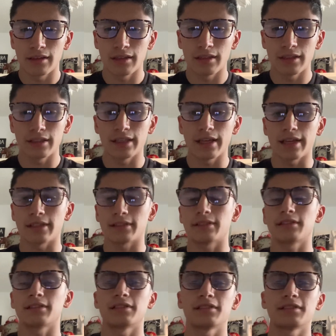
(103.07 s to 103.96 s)

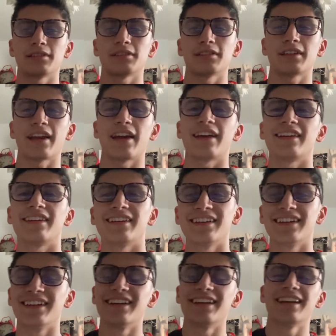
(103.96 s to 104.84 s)
Yes, okay.
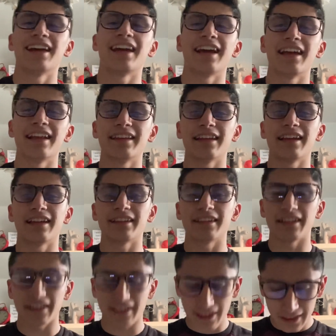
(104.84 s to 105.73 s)
And then
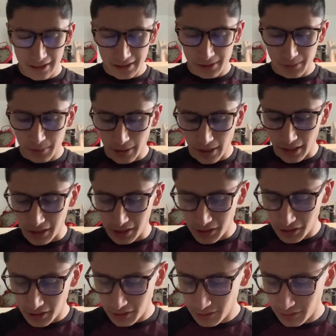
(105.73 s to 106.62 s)
the next
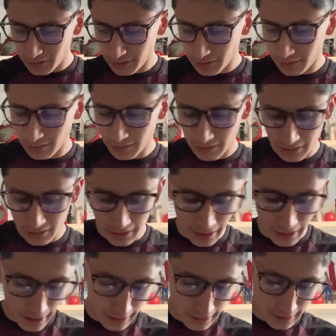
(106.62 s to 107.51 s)
page, the
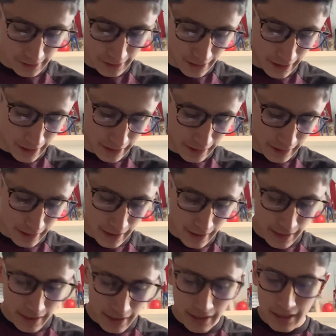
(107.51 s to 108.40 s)
next slide
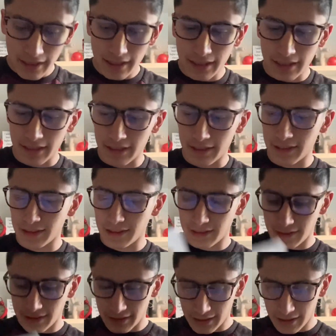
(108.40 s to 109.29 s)

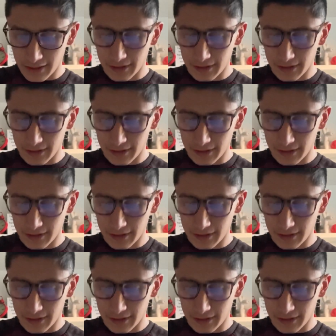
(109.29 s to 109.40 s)
is